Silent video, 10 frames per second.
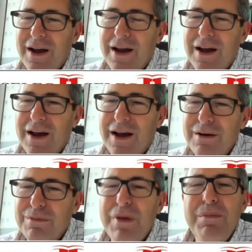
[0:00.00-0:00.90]

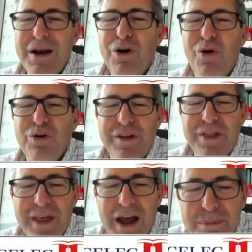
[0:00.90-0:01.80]
Uh, maybe a little older
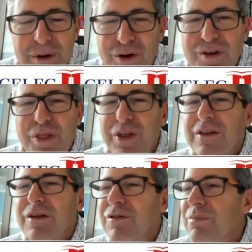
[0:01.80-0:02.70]
than that because I
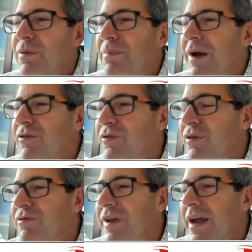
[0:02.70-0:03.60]
think this book by
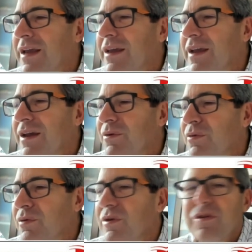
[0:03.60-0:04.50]
Surowiecki
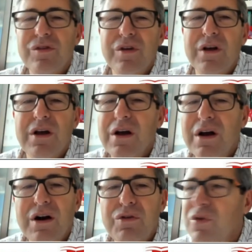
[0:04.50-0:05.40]
was
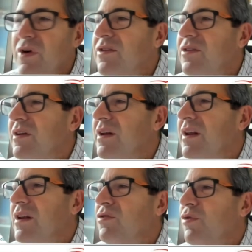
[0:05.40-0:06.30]
uh,
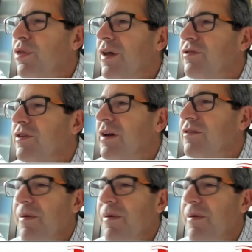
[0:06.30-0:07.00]
written in 2000 and